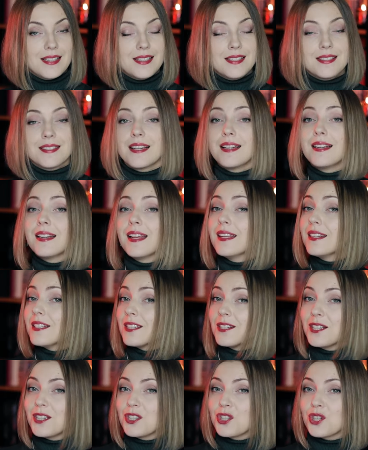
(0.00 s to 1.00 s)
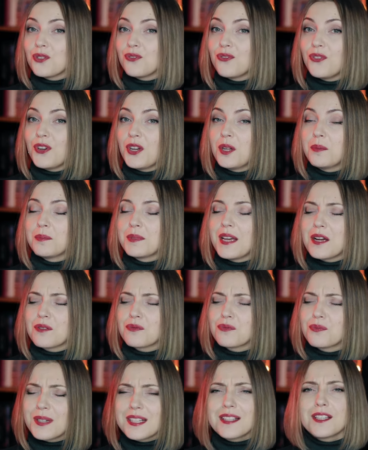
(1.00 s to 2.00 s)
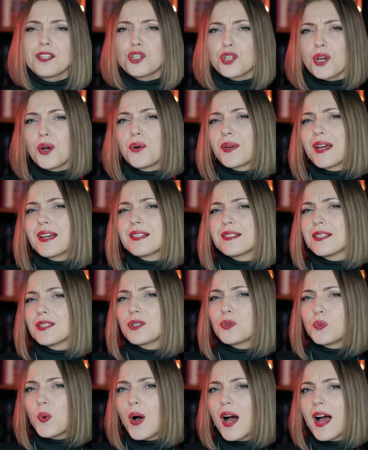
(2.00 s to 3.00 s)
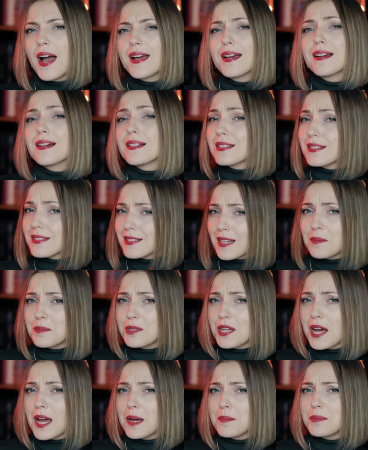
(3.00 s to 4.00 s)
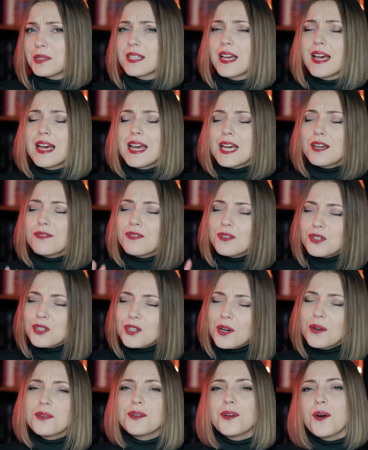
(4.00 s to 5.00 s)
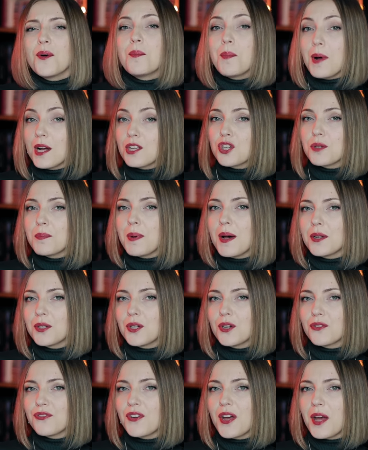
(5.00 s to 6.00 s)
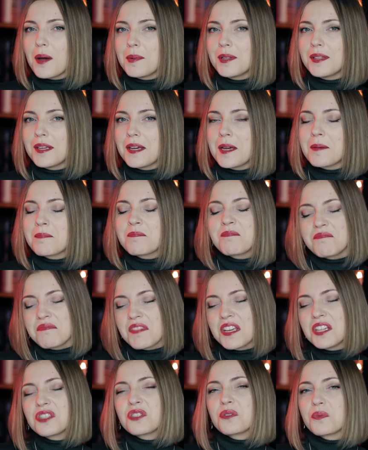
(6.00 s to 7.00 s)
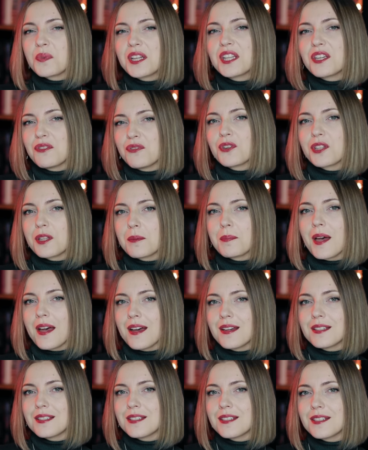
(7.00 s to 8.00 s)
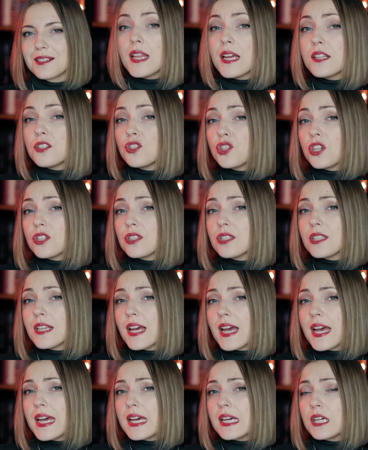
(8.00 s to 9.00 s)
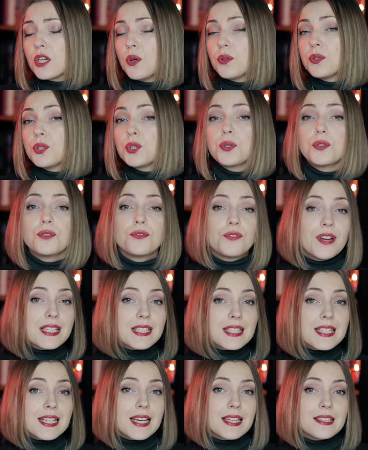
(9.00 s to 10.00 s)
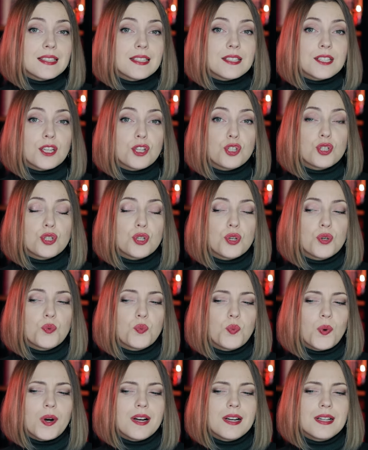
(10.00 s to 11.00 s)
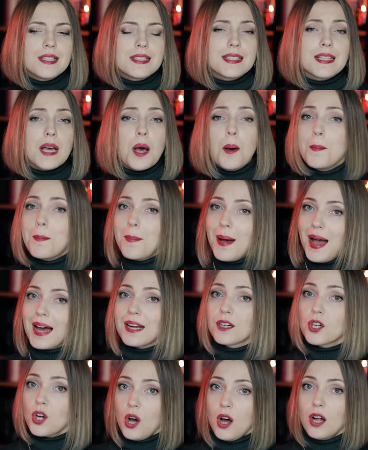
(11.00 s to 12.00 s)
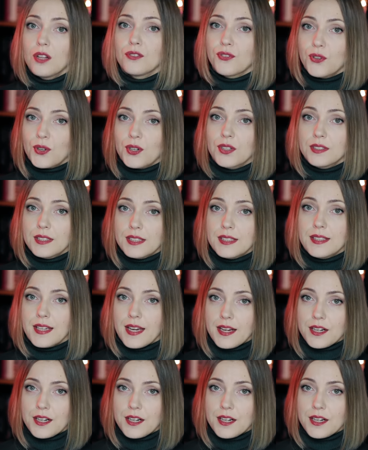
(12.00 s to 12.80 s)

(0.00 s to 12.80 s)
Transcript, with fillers: is an Indonesian film that really showcases why sometimes if you don't know much about your family, it's really for the best. Let's just say going to investigate this issue was a bad call for a lead